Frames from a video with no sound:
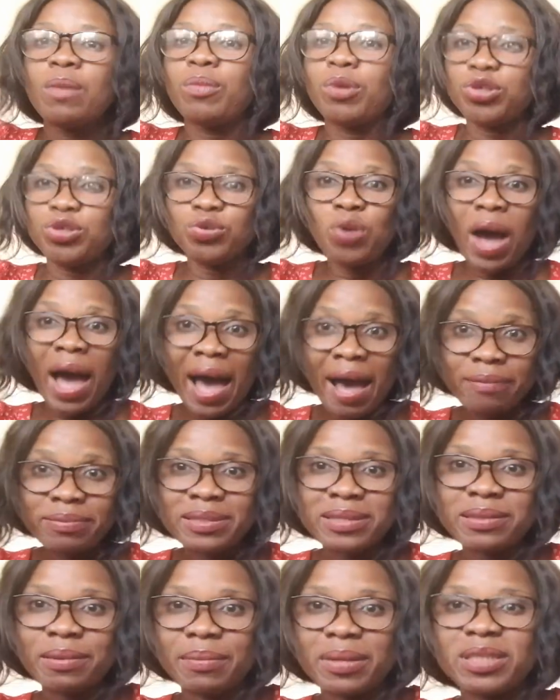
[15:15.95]
But you have
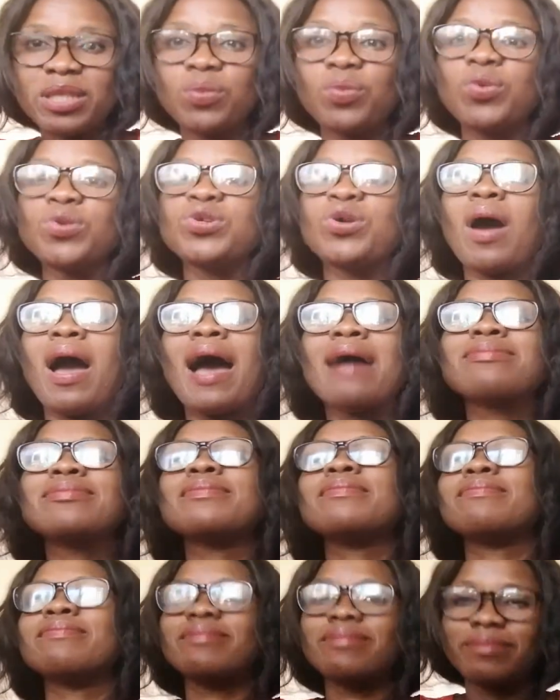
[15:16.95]
somebody who you have
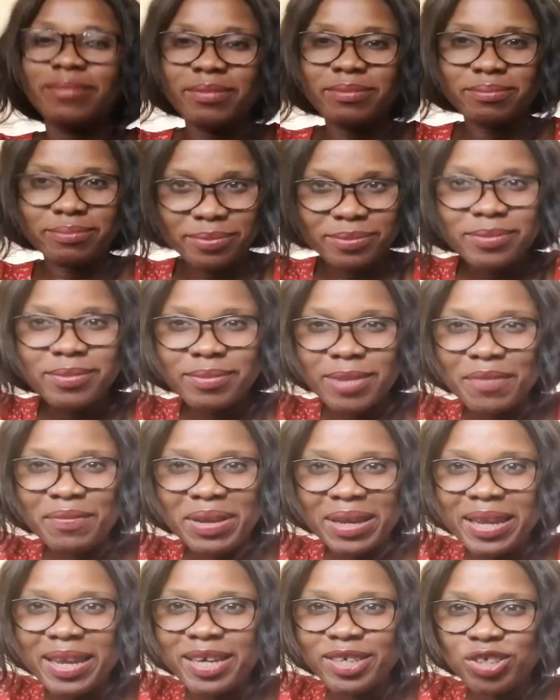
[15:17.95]
a
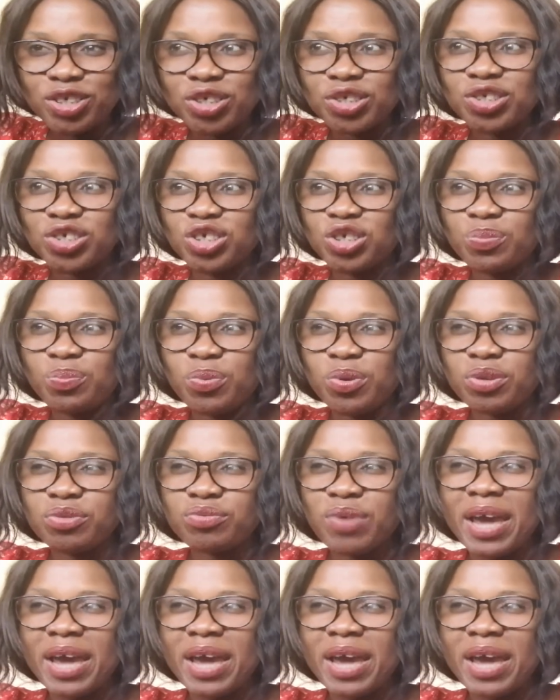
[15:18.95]
relationship with,